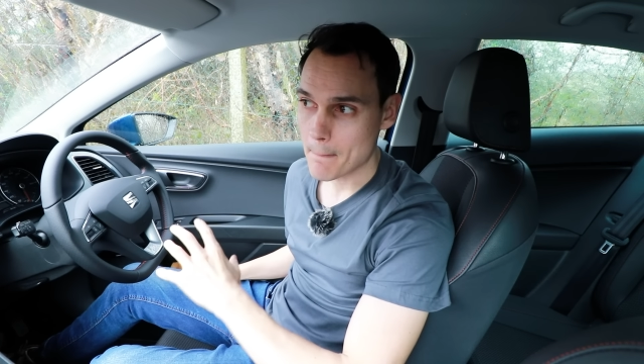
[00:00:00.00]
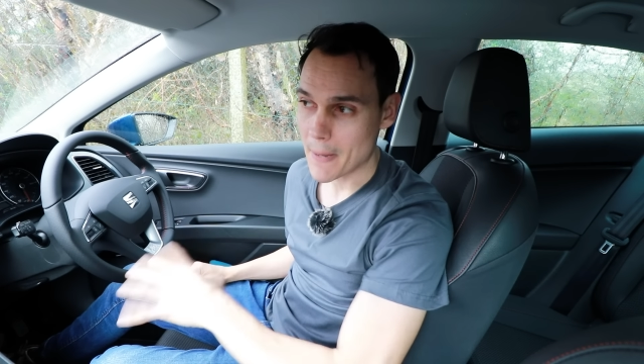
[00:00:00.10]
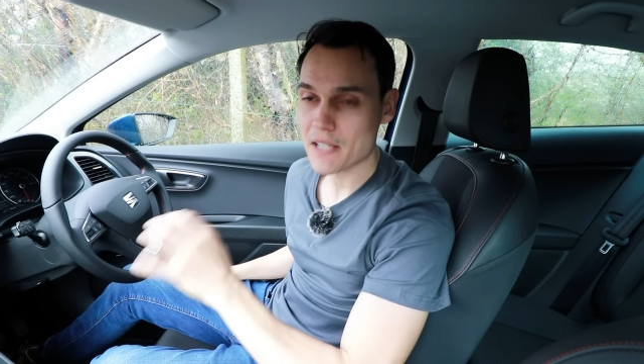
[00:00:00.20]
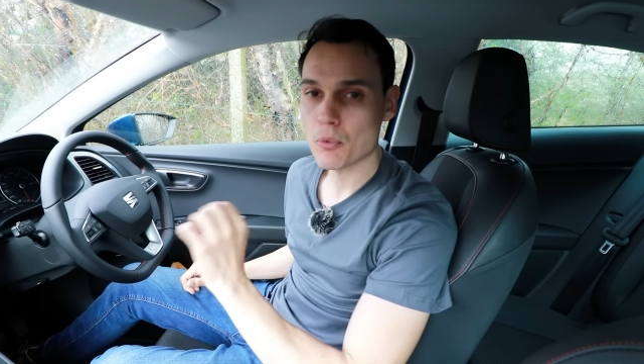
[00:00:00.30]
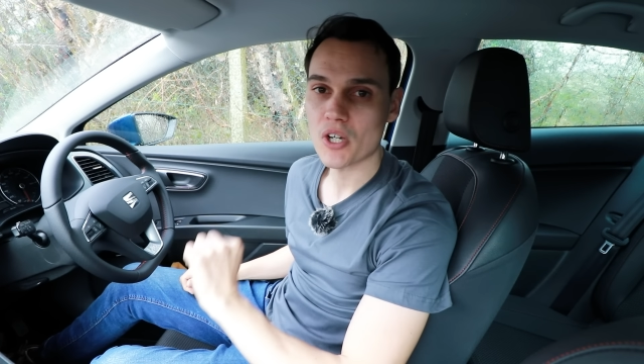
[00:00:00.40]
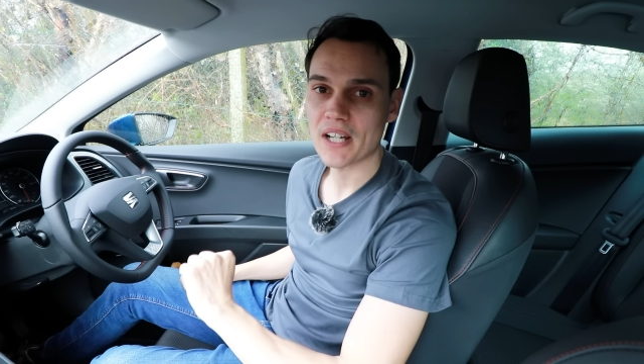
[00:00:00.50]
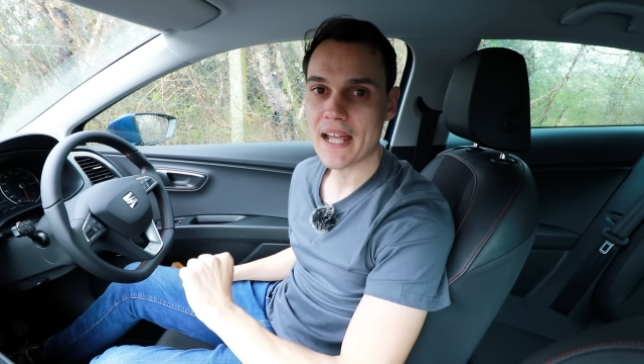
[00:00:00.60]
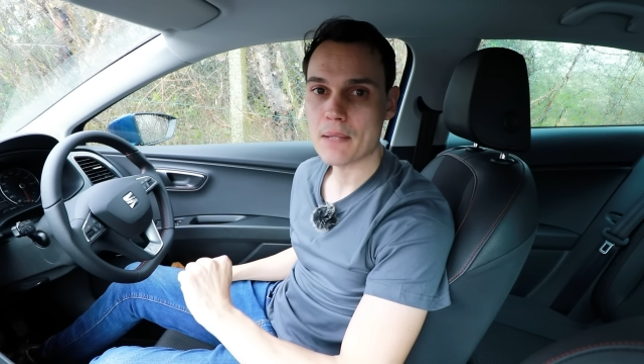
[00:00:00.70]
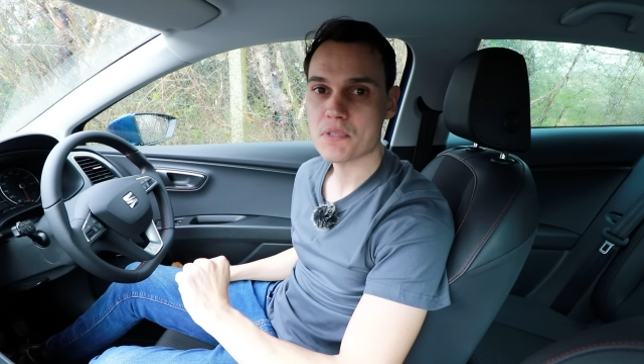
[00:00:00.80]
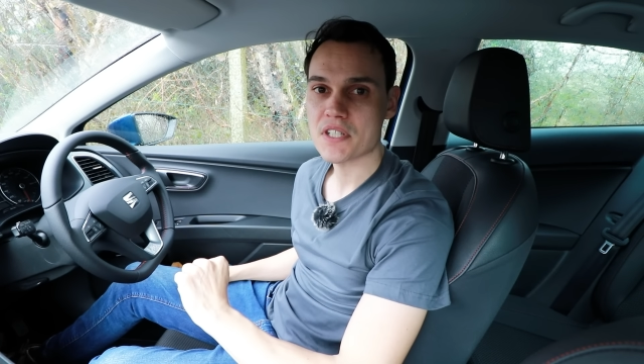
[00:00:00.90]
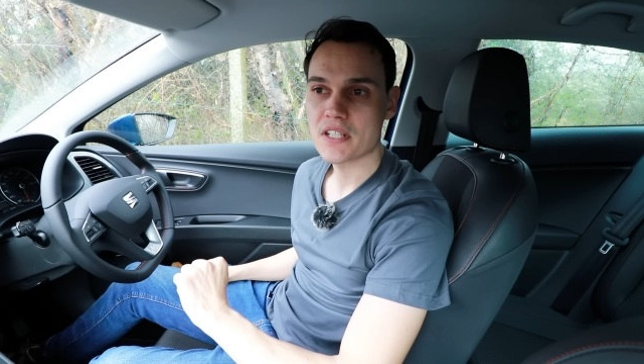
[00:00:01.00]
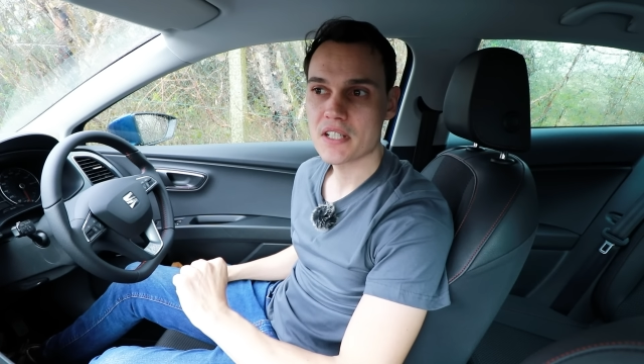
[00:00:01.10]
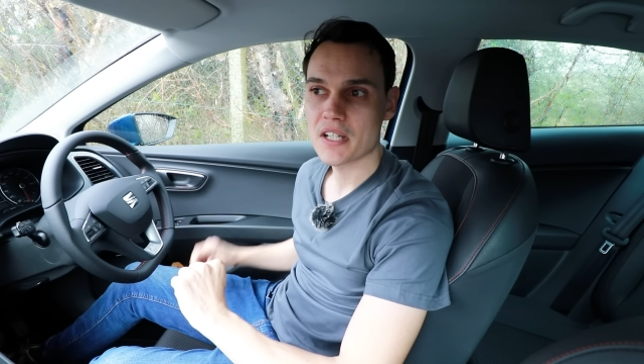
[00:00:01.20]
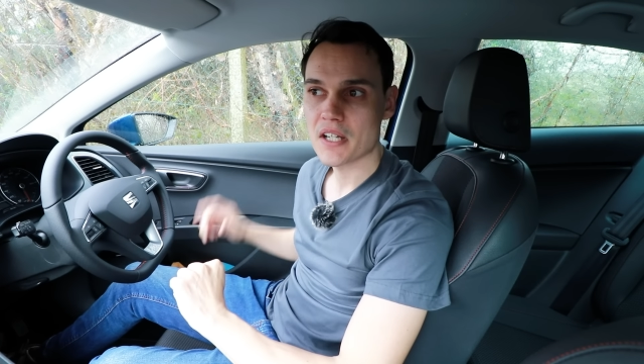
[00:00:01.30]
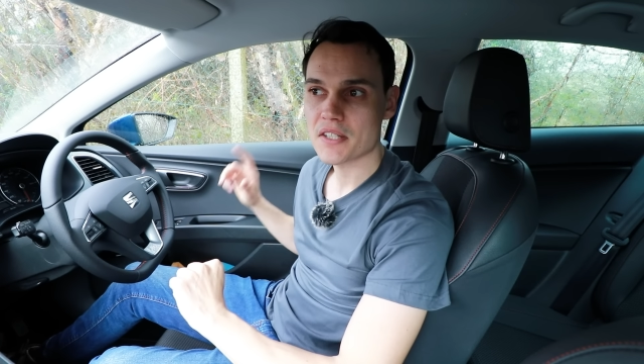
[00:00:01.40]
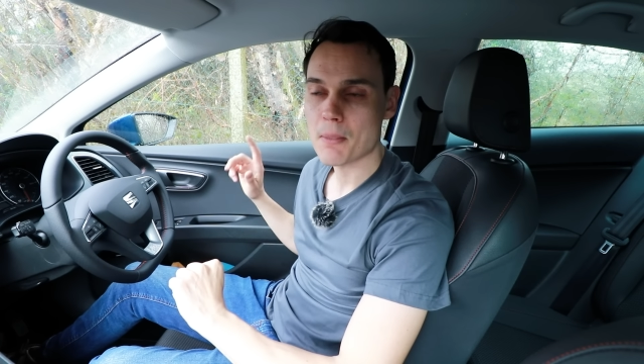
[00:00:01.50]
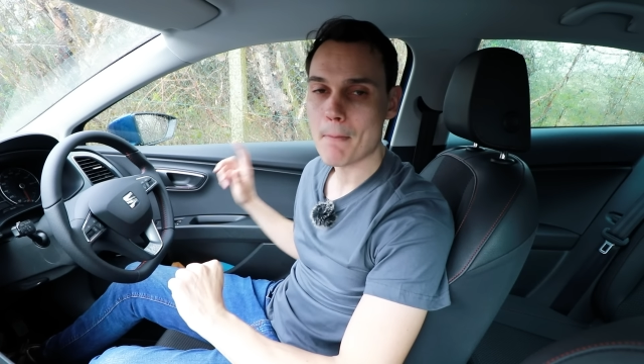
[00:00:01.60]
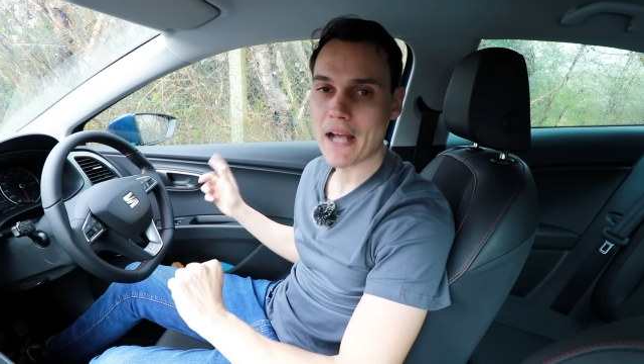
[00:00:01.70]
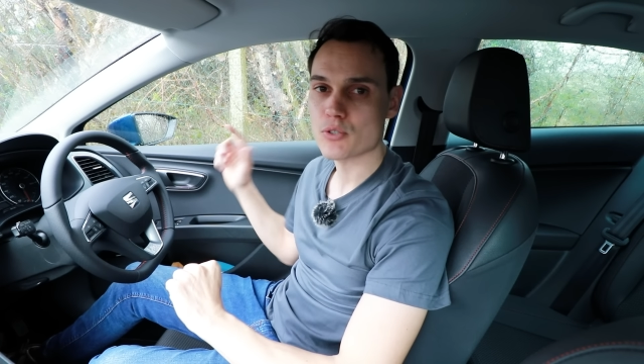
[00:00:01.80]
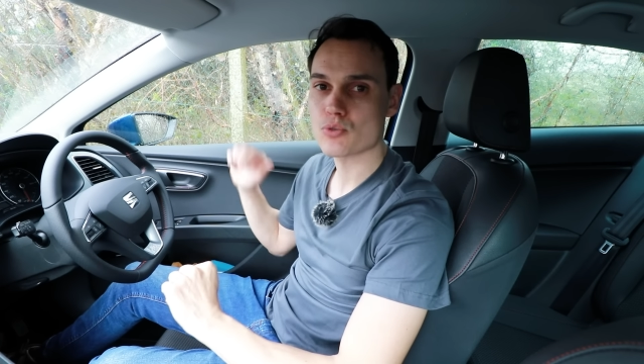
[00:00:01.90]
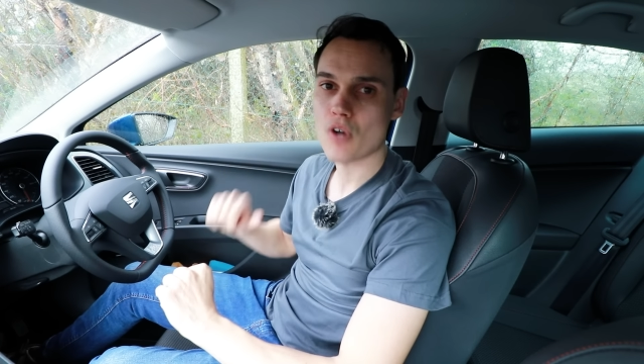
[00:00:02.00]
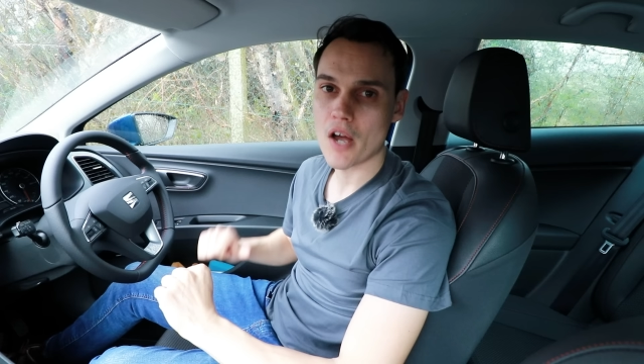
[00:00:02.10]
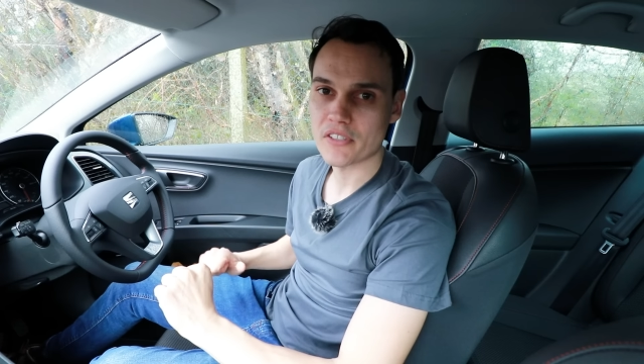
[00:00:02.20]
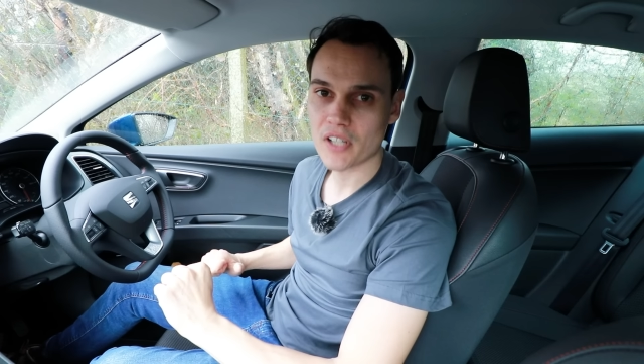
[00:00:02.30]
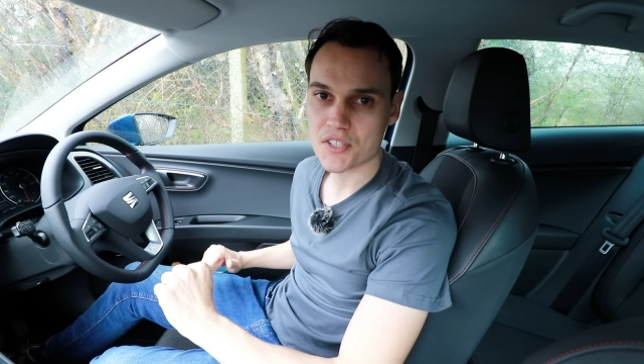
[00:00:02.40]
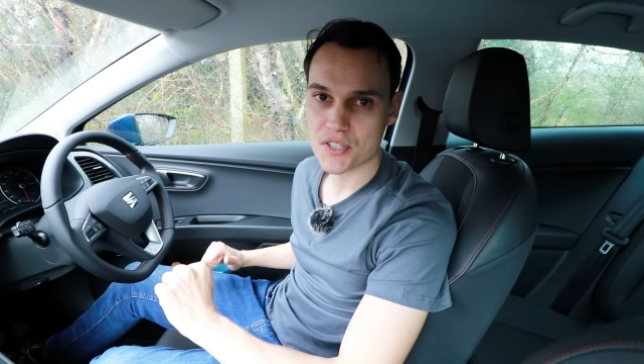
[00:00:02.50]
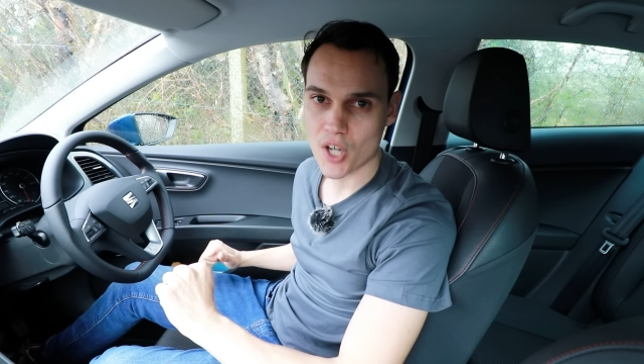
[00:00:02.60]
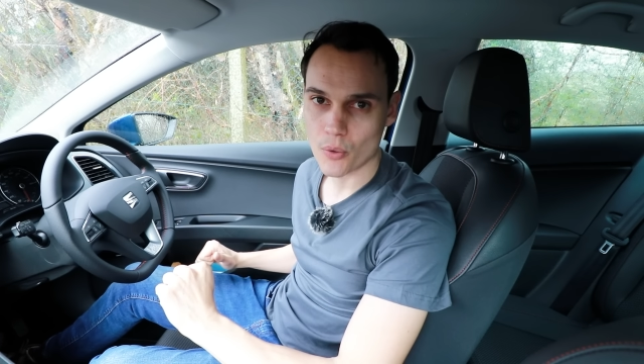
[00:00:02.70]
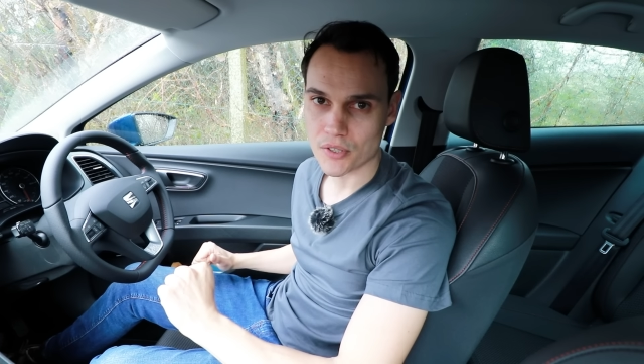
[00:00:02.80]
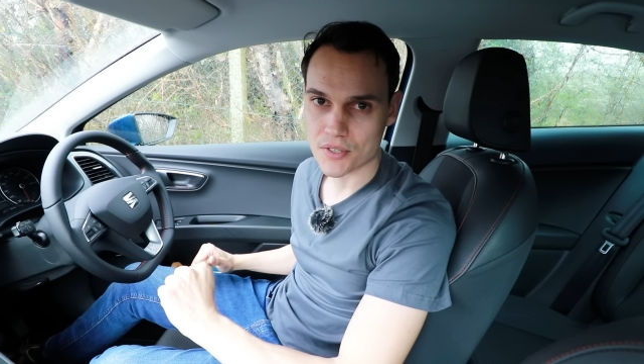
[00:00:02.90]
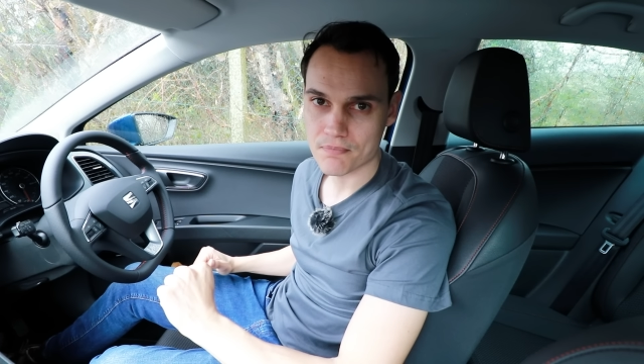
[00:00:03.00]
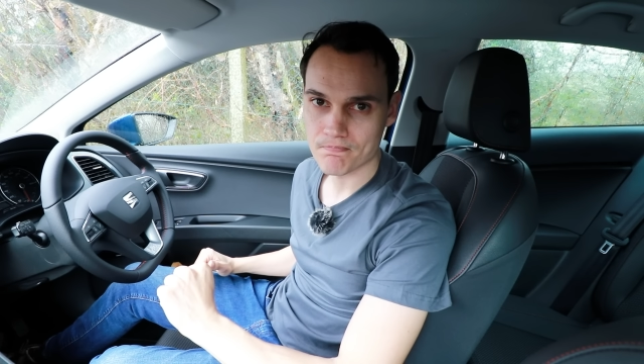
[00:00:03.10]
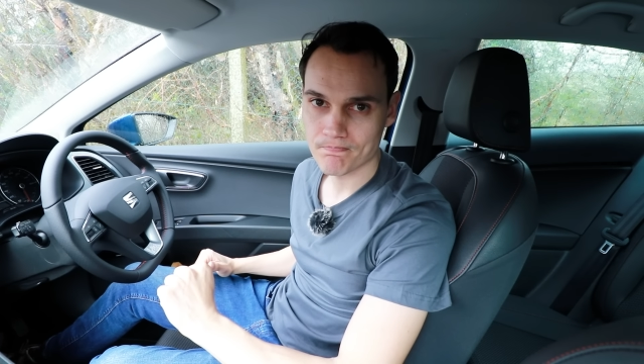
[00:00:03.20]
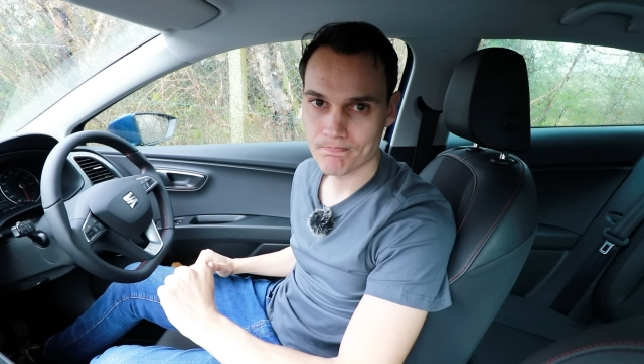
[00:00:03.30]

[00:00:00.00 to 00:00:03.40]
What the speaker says: make more claims than manual driving license holders?